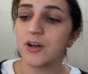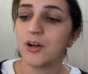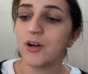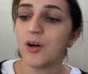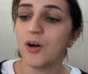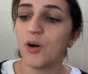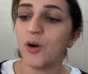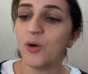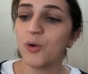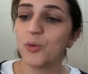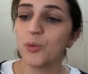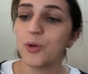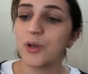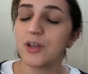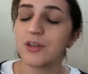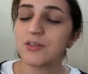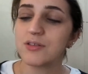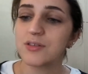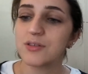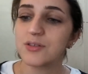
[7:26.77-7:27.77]

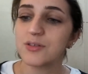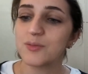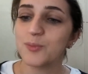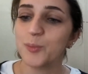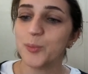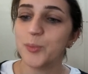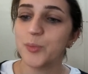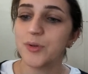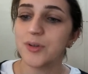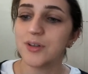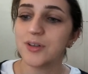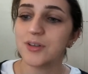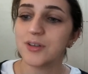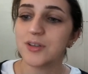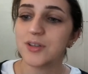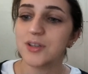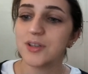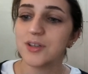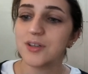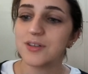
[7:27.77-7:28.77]
always, but
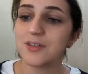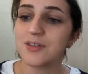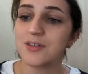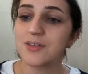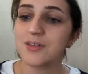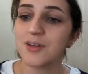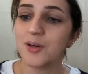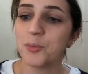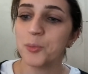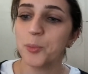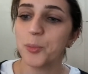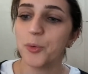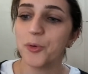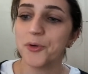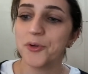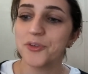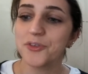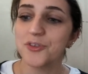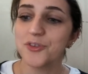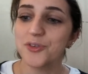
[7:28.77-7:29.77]
at some
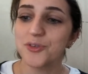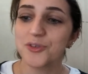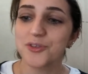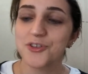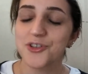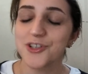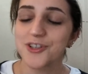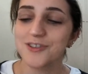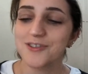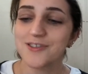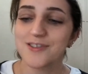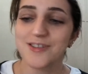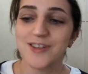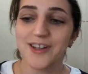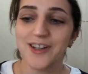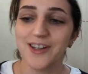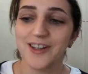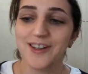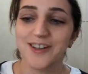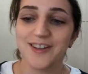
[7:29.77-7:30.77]
point you're just
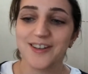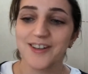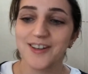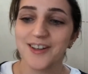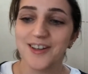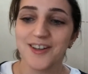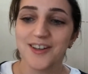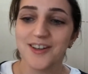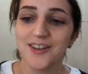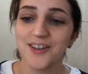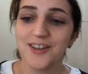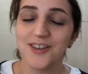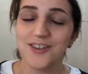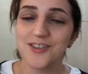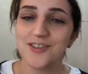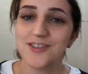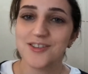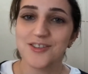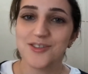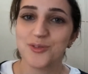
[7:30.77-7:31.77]
like,
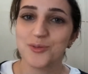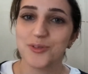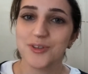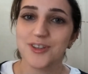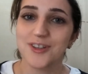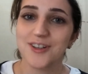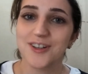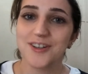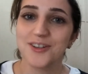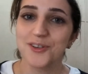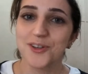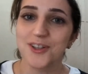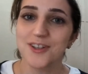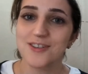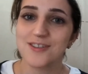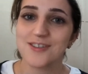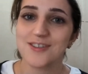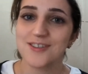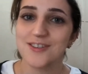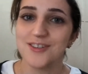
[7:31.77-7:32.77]
this is
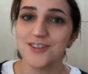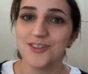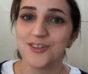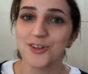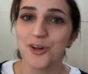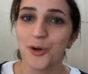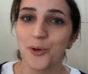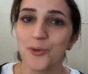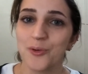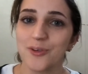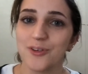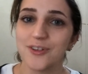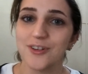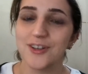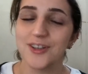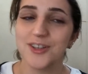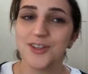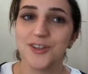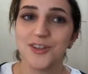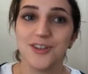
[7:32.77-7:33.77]
ridiculous, you know?
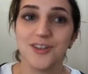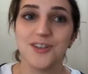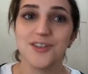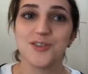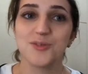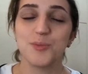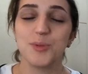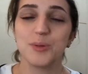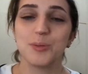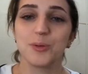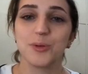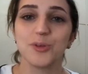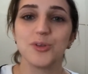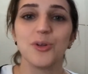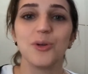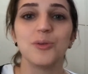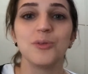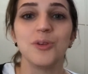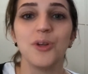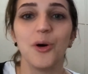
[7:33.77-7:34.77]
These people
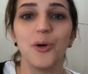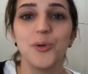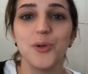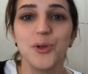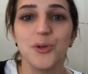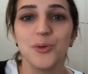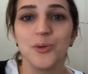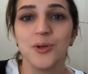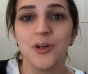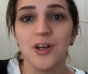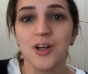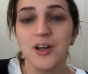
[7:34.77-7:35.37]
don't know you.